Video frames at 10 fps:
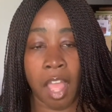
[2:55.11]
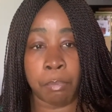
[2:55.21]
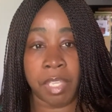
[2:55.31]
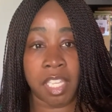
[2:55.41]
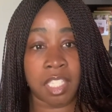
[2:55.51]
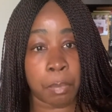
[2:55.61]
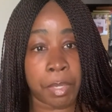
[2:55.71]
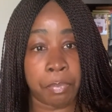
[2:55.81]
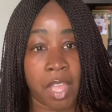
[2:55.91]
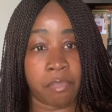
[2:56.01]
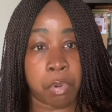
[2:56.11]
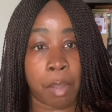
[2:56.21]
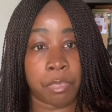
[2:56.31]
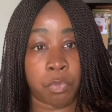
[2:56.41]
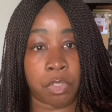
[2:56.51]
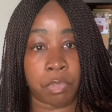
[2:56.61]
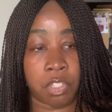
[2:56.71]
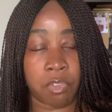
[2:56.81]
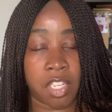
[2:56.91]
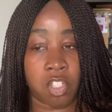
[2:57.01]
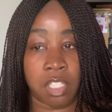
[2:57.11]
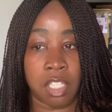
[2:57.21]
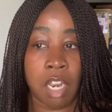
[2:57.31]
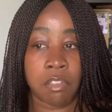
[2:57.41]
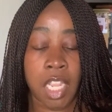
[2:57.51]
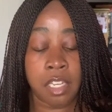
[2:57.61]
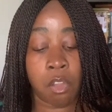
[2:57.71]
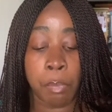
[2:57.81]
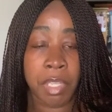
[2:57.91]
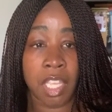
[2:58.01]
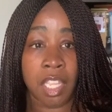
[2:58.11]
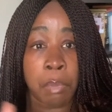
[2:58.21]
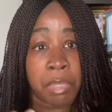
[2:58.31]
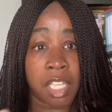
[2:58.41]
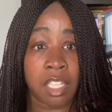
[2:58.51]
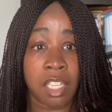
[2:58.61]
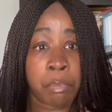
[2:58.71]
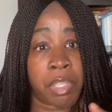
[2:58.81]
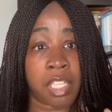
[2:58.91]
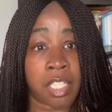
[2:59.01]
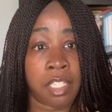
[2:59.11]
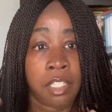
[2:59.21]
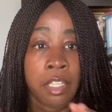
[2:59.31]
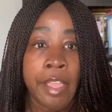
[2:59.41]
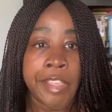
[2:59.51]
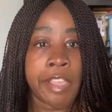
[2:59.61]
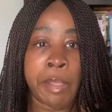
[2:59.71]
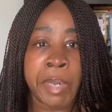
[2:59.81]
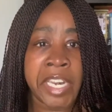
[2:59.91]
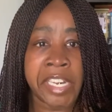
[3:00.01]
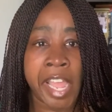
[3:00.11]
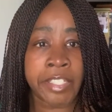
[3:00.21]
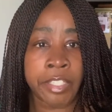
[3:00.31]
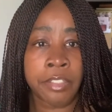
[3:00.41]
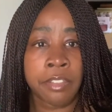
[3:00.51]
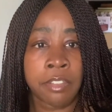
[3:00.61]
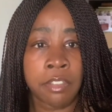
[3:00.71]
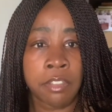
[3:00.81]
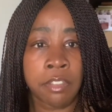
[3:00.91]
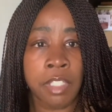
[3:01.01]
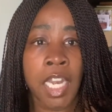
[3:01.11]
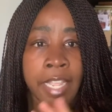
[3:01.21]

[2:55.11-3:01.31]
because some people have problems with restrictions. And I was like, no, I'm good. Yeah, I'm not a doctor. And I